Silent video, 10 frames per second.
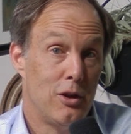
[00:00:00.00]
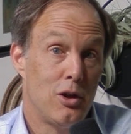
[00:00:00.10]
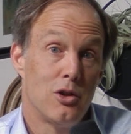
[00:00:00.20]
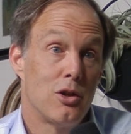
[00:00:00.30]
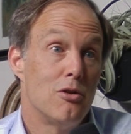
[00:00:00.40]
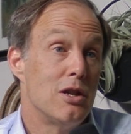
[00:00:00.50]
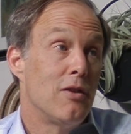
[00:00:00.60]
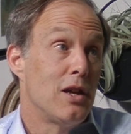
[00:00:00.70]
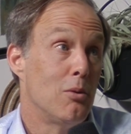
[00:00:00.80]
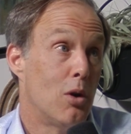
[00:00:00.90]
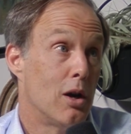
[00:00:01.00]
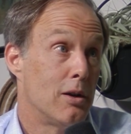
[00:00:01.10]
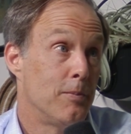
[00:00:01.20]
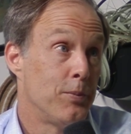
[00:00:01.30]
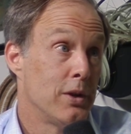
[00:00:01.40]
You can charge anything you want,
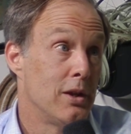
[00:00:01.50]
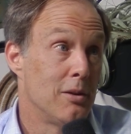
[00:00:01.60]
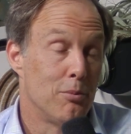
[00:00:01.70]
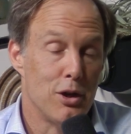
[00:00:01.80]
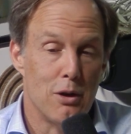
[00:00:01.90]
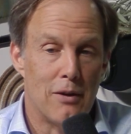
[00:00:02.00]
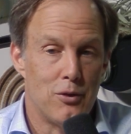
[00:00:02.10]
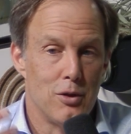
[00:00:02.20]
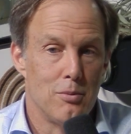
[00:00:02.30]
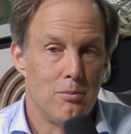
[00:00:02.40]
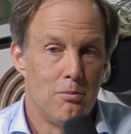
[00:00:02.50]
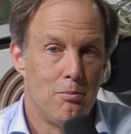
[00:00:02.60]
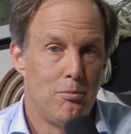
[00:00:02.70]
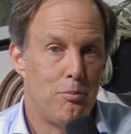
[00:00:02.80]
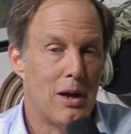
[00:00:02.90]
but you have to
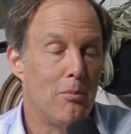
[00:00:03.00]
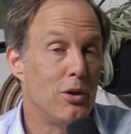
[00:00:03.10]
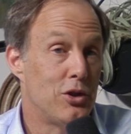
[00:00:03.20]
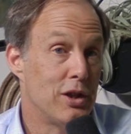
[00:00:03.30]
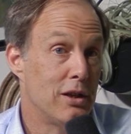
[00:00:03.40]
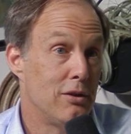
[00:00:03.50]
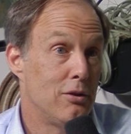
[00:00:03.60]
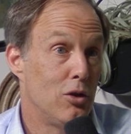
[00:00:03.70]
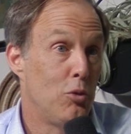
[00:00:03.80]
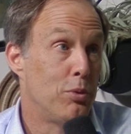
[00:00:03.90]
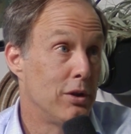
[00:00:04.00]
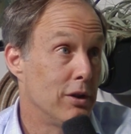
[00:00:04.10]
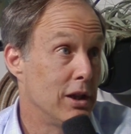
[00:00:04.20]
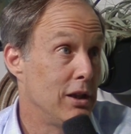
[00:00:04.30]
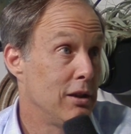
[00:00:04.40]
publish it
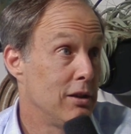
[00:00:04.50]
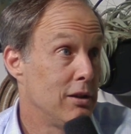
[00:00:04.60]
openly,